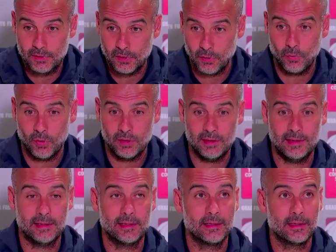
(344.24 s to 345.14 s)
don't want
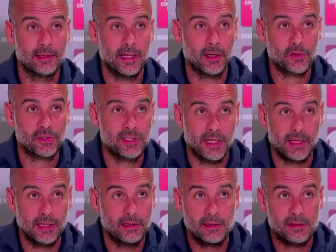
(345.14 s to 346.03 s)
to
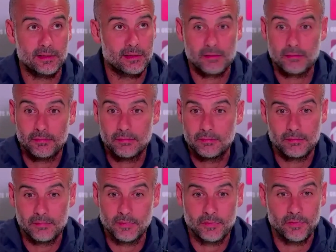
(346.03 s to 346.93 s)
negotiate, it's
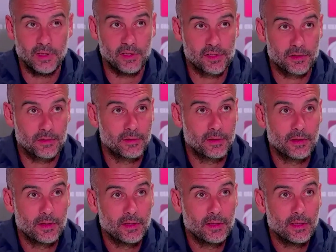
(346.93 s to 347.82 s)
finished.
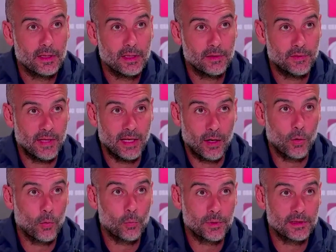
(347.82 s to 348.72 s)
If they
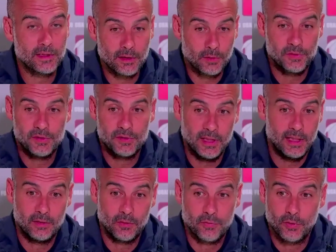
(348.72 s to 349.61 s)
are open to
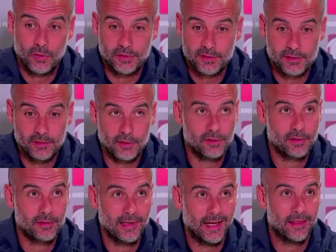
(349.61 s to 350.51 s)
negotiate, of course, not,
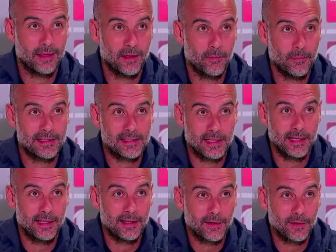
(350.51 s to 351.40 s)
I think, Man
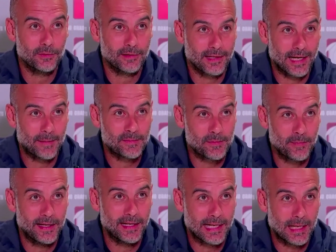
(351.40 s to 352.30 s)
City. All the clubs,
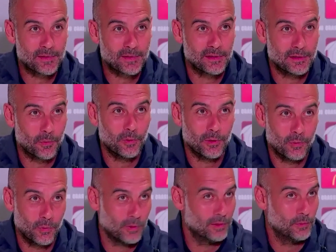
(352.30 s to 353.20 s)
many clubs in the
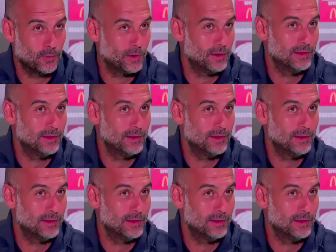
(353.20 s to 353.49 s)
world